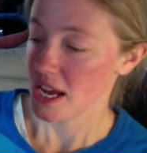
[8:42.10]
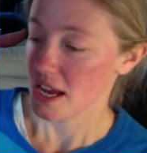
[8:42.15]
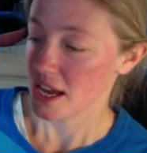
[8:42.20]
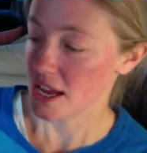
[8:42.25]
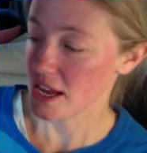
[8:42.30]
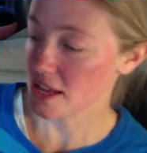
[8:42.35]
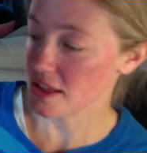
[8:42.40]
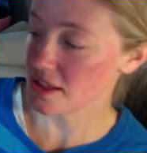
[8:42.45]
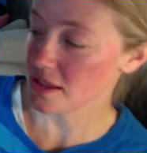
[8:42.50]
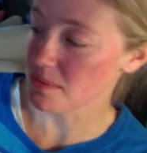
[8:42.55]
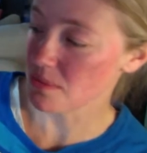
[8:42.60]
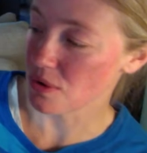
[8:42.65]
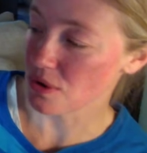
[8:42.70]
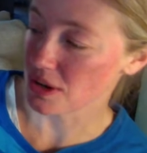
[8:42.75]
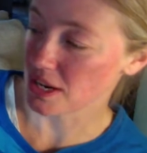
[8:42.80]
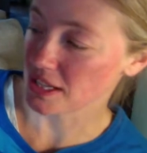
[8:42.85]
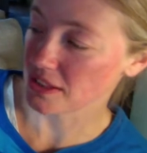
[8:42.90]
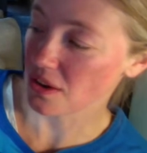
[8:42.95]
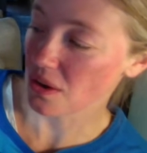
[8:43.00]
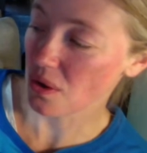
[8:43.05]
In the
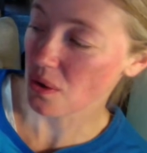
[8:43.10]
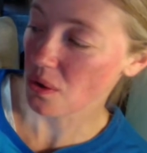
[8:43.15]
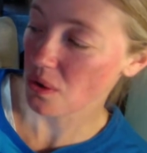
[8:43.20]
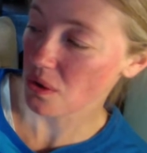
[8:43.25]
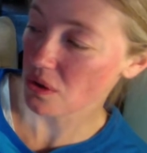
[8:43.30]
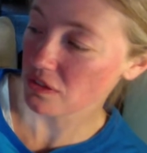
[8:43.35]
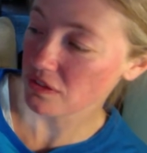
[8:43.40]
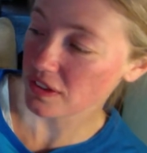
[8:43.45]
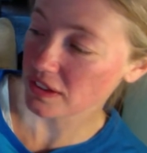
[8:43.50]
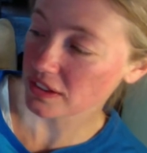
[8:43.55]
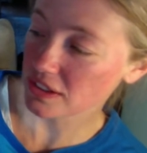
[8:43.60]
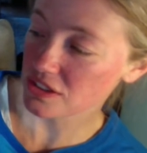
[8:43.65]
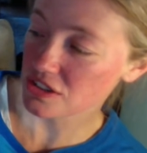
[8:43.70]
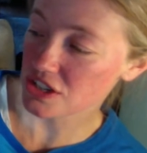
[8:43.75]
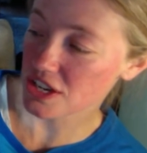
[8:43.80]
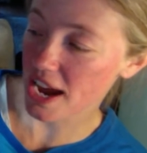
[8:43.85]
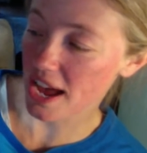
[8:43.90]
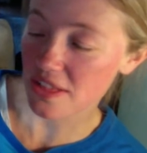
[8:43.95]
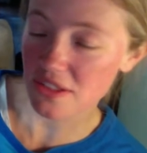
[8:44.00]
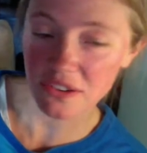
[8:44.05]
morning, the whole
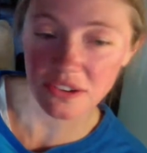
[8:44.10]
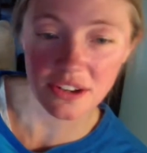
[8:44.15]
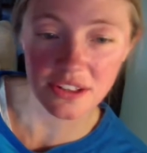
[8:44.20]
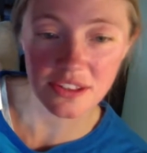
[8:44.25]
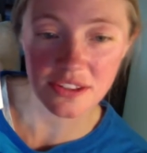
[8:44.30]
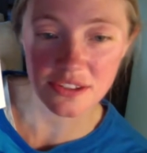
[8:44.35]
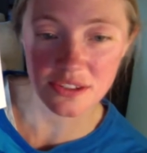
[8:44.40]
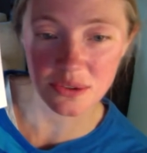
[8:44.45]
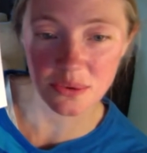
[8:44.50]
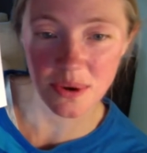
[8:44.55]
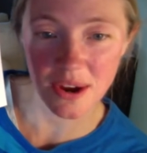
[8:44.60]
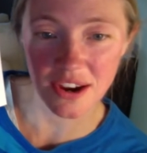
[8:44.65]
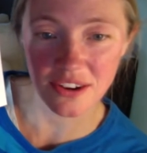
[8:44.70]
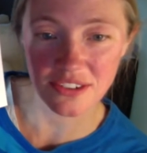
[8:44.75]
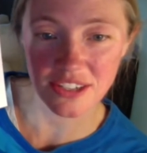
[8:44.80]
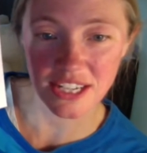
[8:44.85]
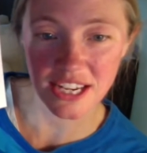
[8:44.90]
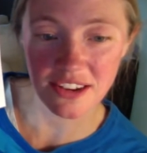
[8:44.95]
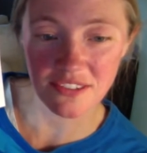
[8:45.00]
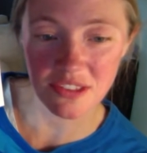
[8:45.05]
village gathered in the square
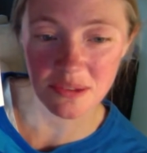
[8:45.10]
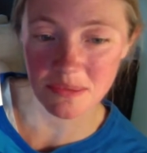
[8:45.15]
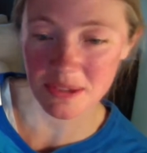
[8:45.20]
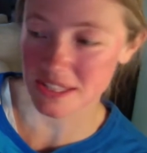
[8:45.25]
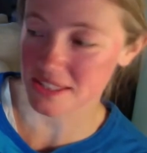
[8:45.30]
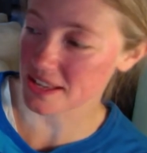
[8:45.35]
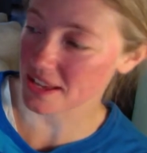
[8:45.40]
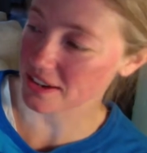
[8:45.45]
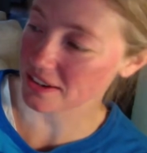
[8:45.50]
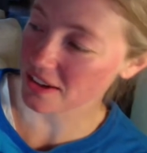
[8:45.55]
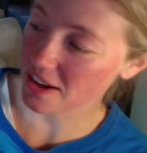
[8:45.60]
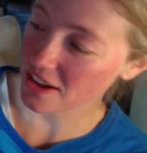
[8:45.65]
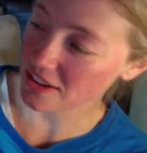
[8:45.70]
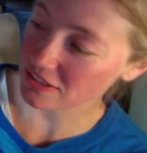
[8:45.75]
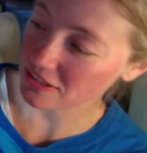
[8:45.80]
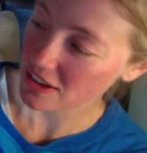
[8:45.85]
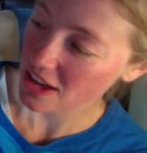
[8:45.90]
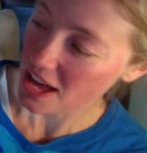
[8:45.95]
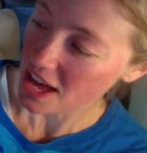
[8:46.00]
to give them a send-off.